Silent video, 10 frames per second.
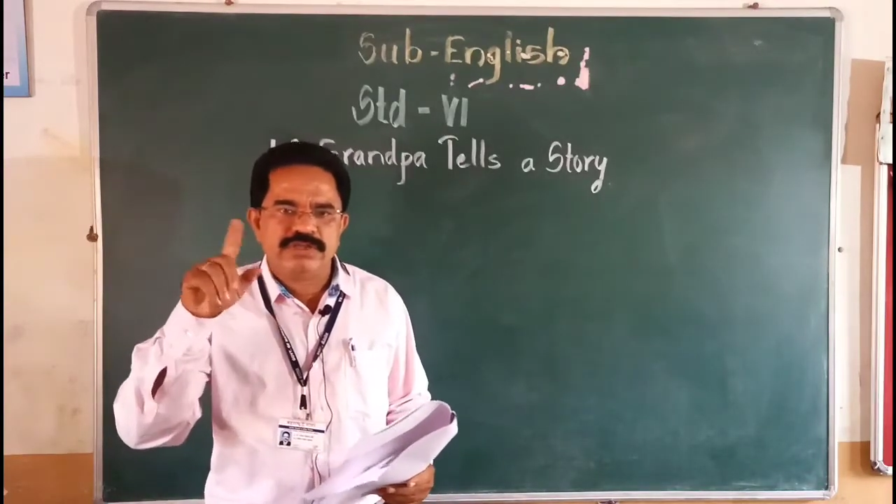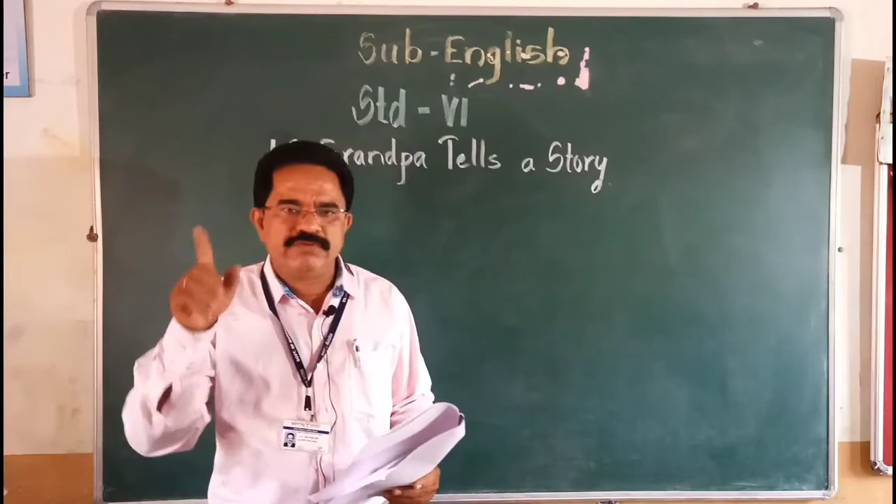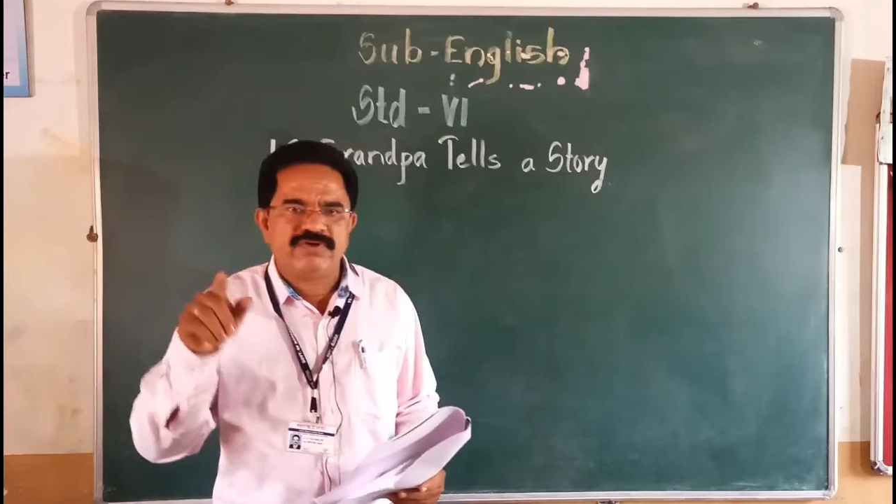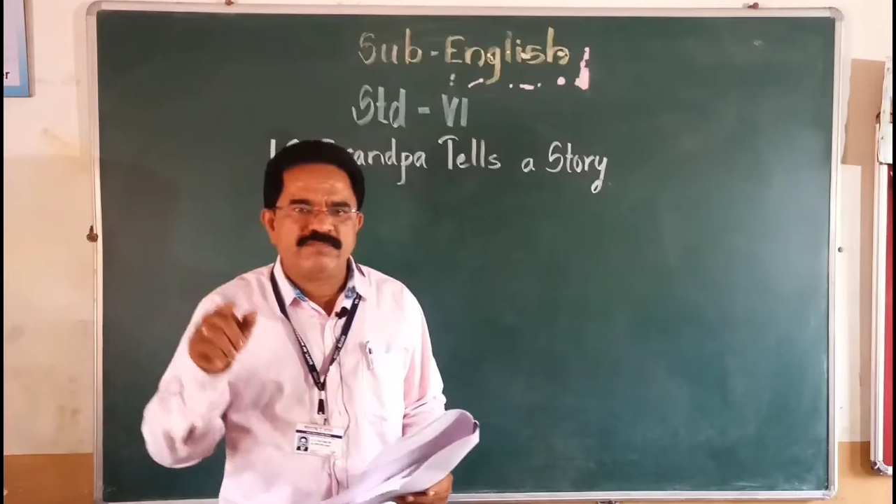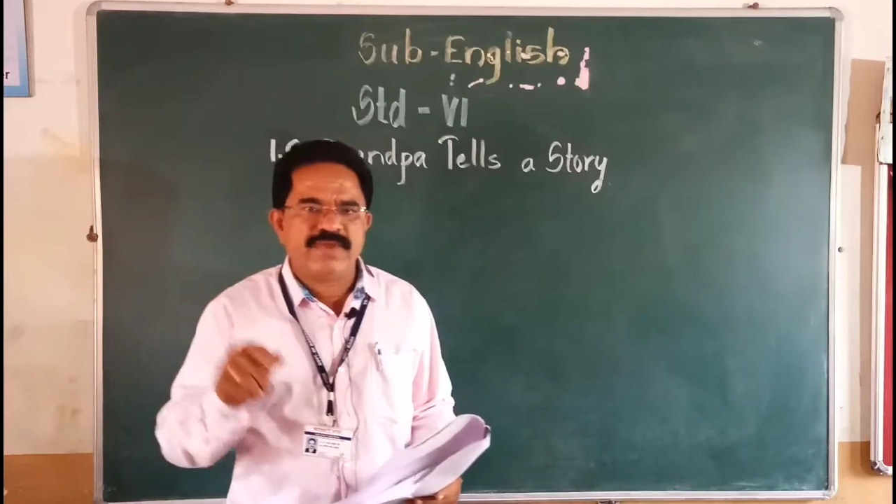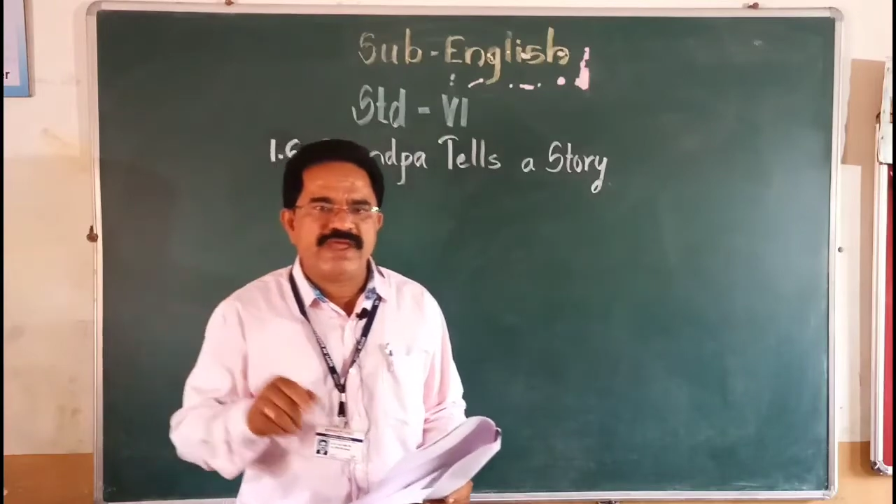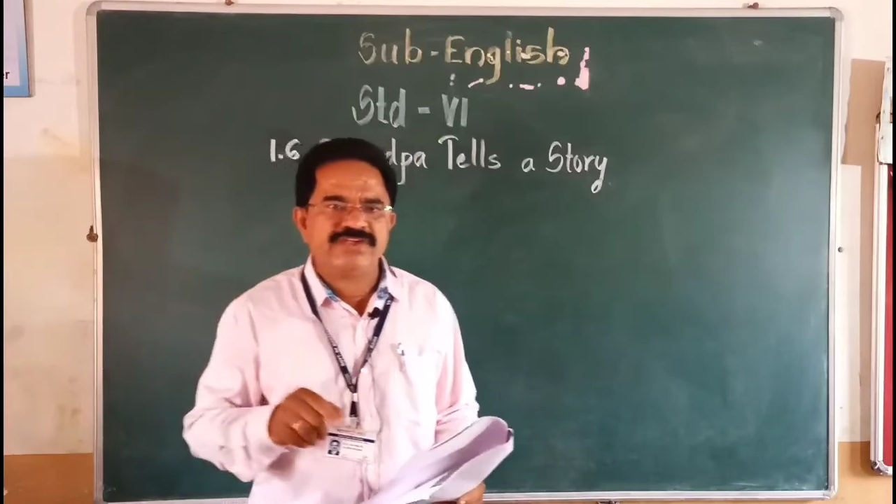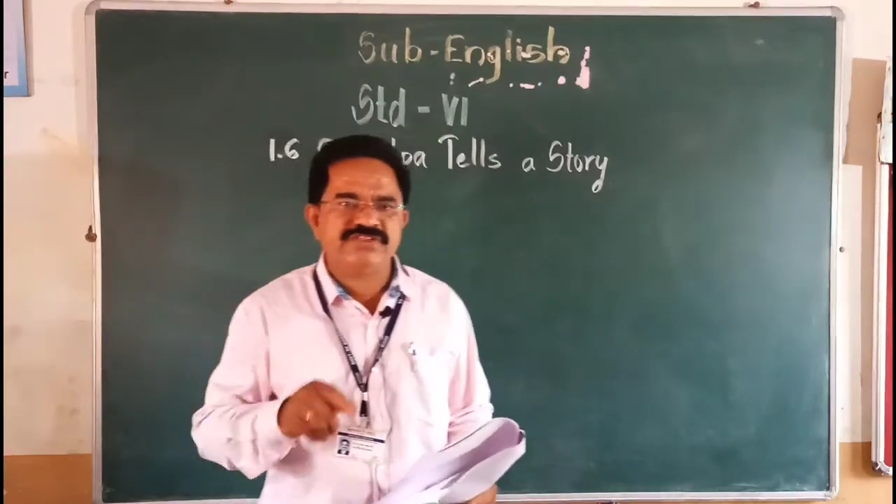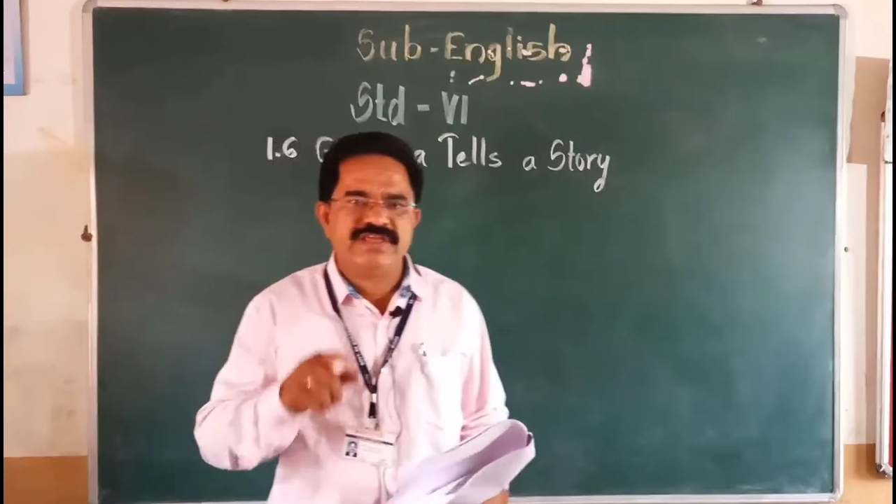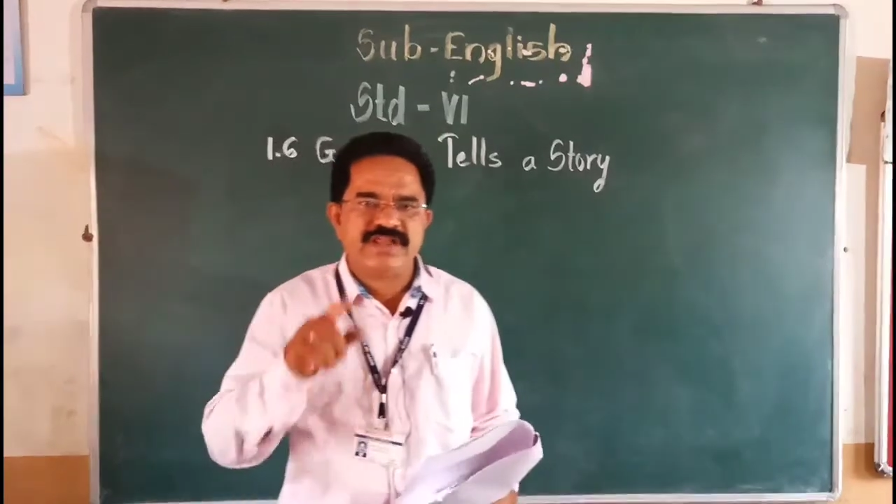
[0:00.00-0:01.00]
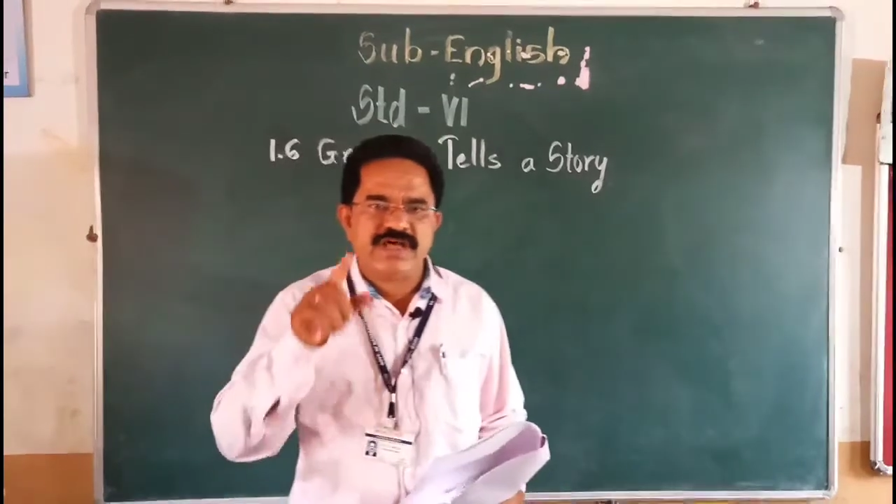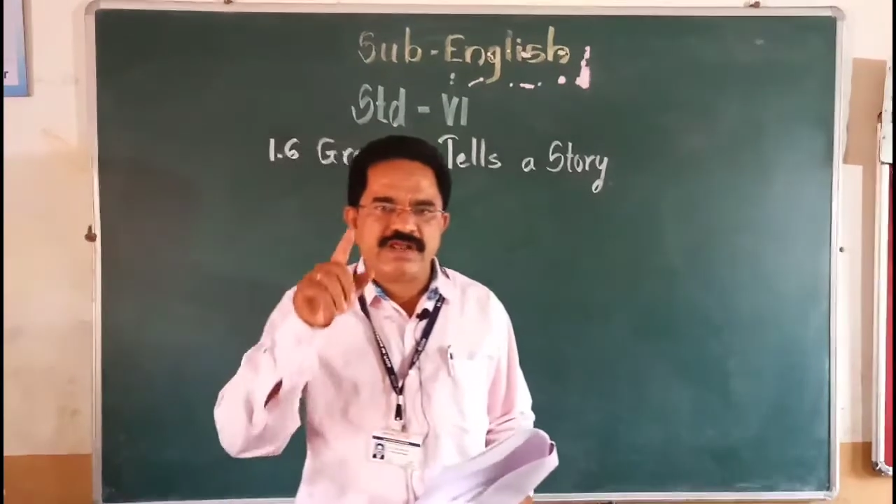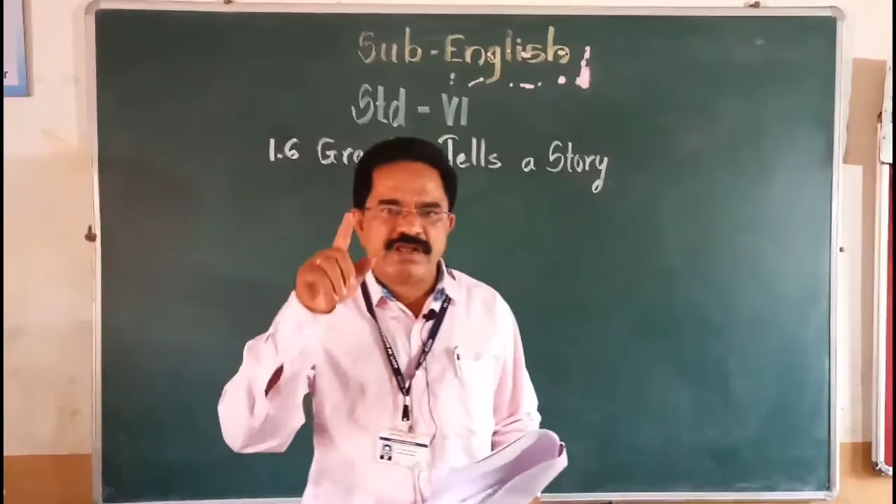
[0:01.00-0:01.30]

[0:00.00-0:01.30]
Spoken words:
your page there are